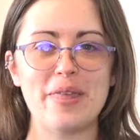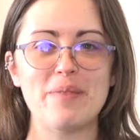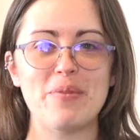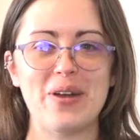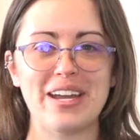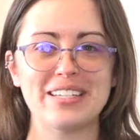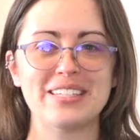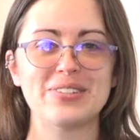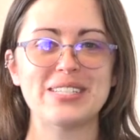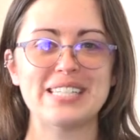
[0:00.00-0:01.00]
at that
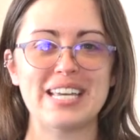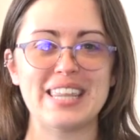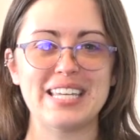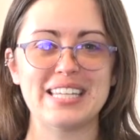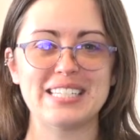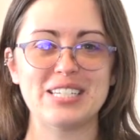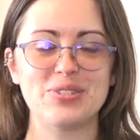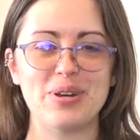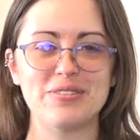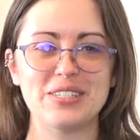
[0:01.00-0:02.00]
point. There was I think they
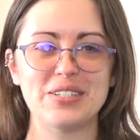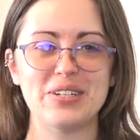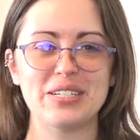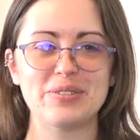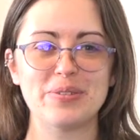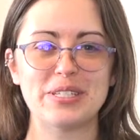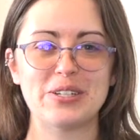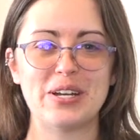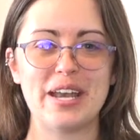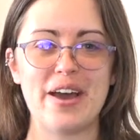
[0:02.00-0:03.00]
said 12 students when we
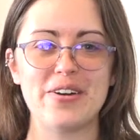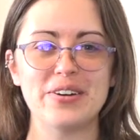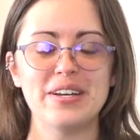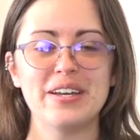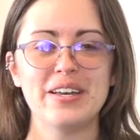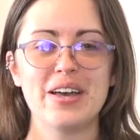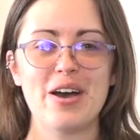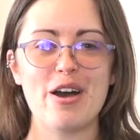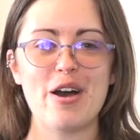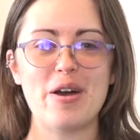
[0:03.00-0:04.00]
started out.
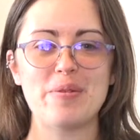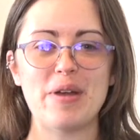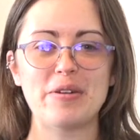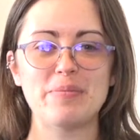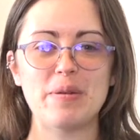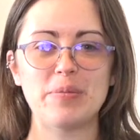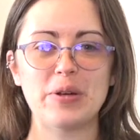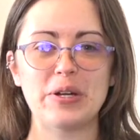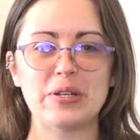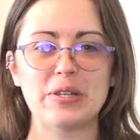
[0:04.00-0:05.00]
Um, I
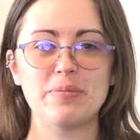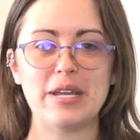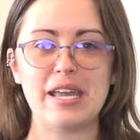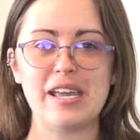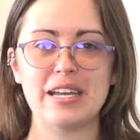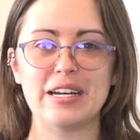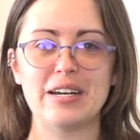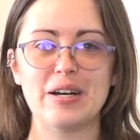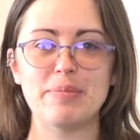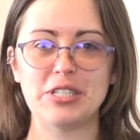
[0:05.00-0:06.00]
remember there being
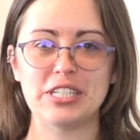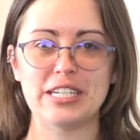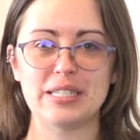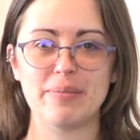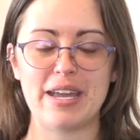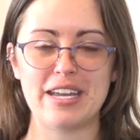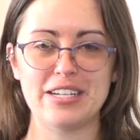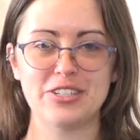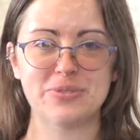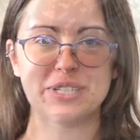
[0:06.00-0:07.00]
a bunch of kids my age,